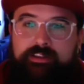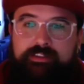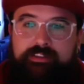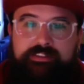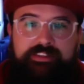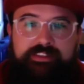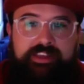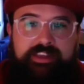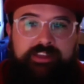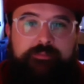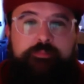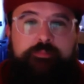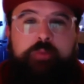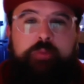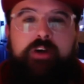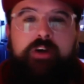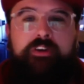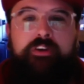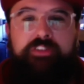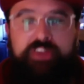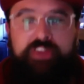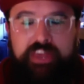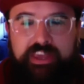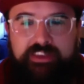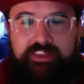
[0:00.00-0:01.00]
It's
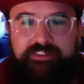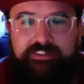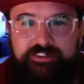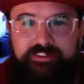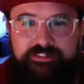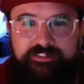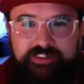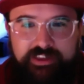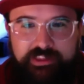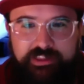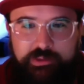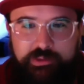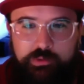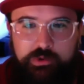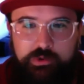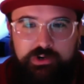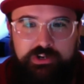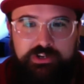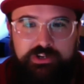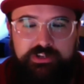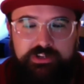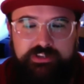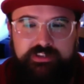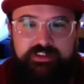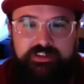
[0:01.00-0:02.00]
probably the easiest thing in the
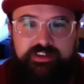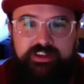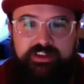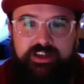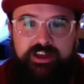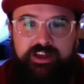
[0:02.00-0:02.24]
world,